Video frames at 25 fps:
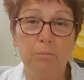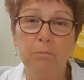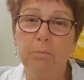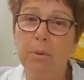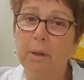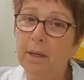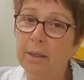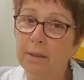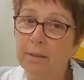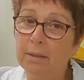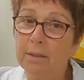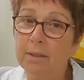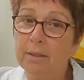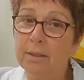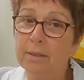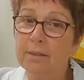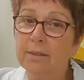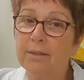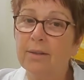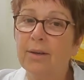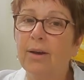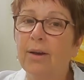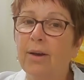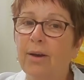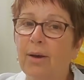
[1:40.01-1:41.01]
but
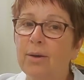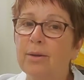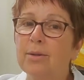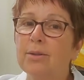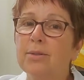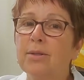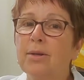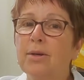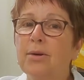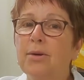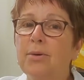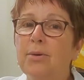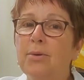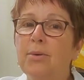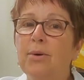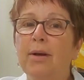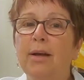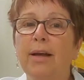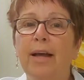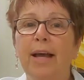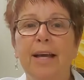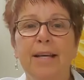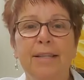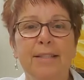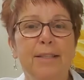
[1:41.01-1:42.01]
also
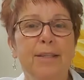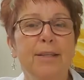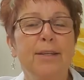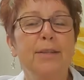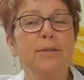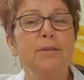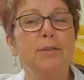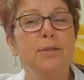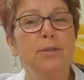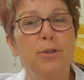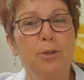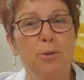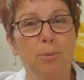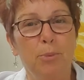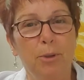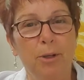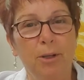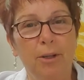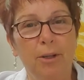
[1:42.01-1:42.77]
as a consumer.